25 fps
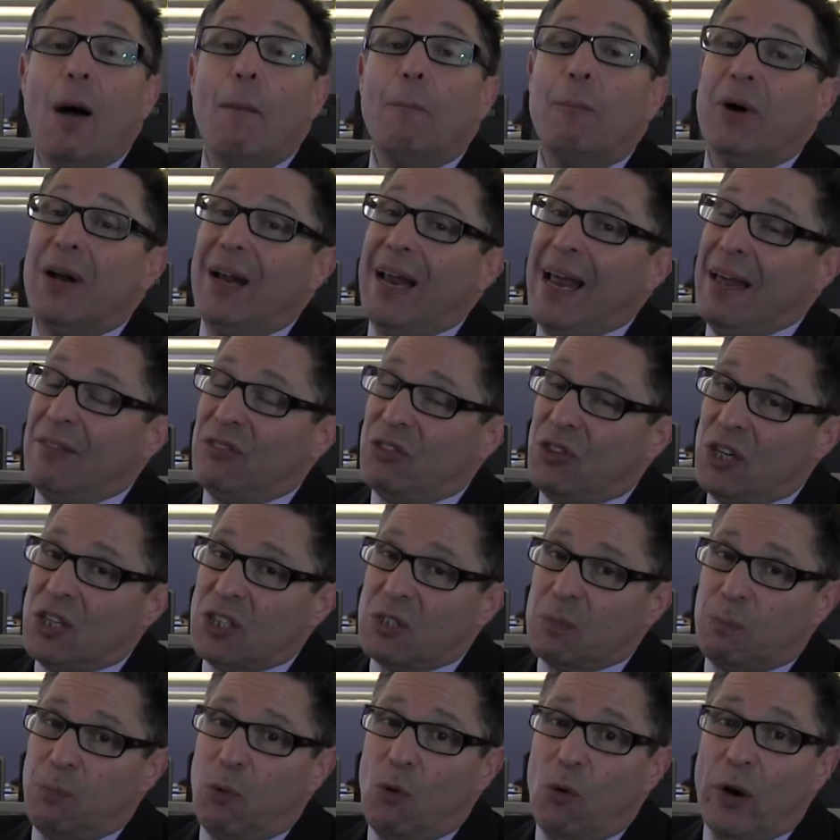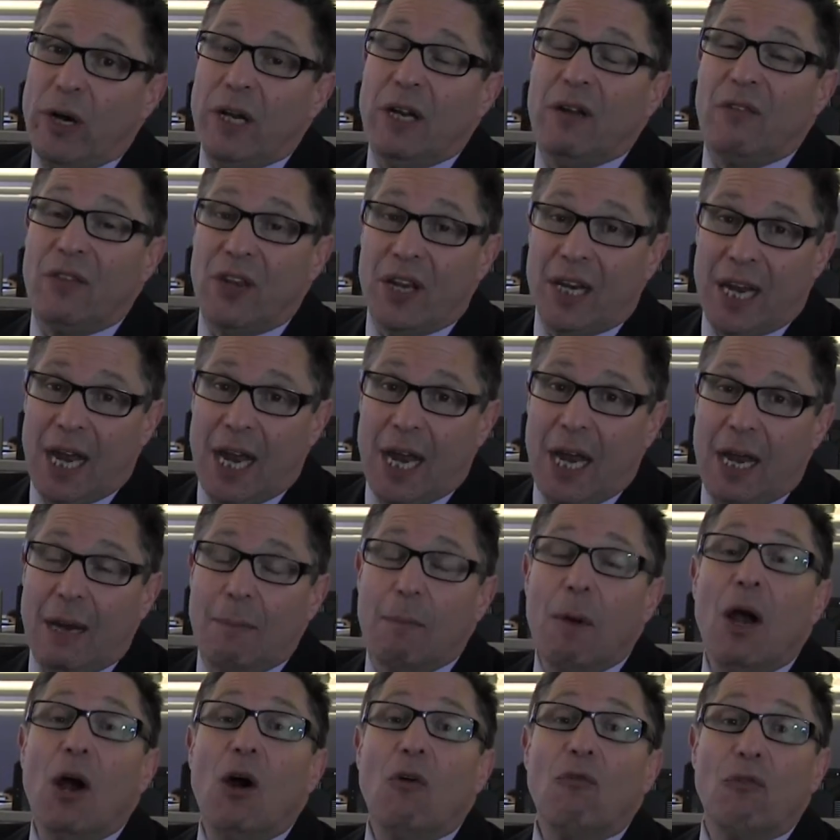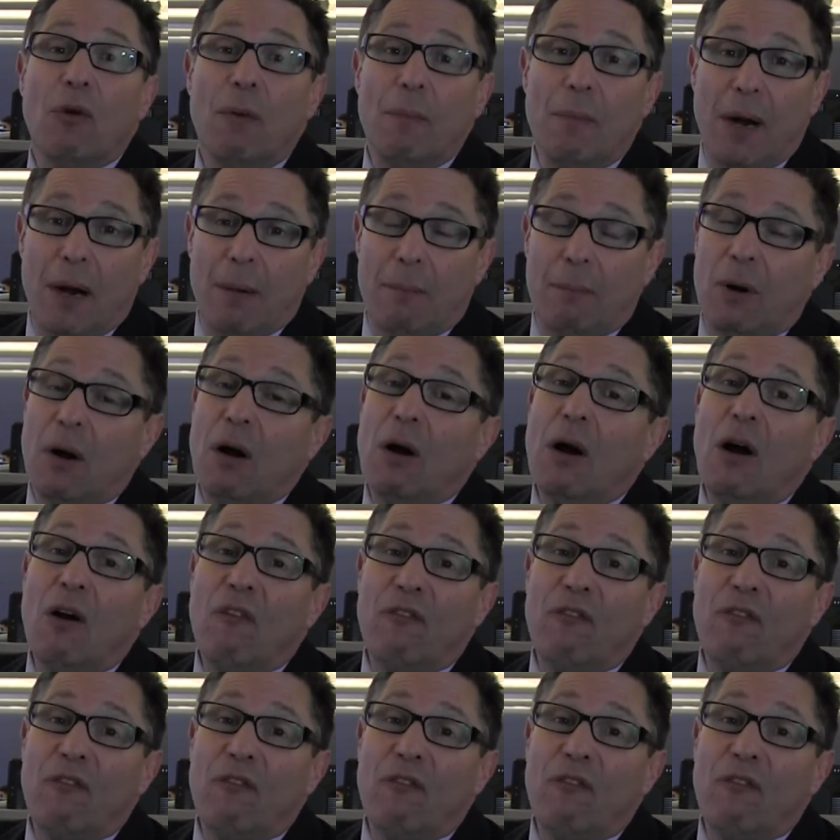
But at this point of the game, remember,